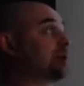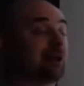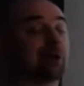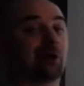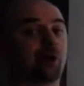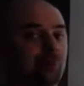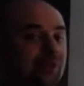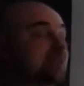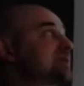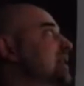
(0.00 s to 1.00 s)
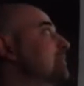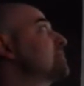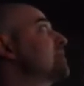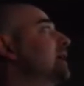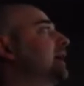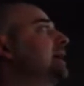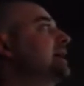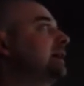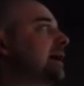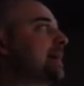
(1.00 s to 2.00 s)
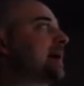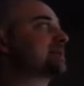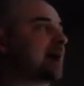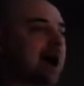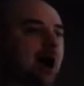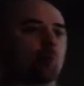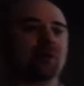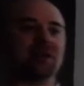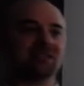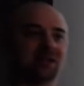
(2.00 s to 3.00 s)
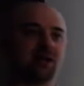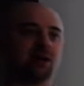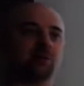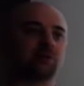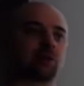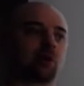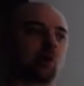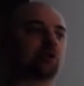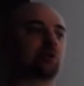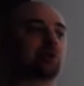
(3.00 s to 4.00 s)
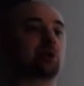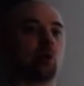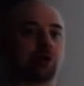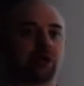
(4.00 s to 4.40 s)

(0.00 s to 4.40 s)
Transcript: and they all mean the same thing. And that's how many times you're going to record an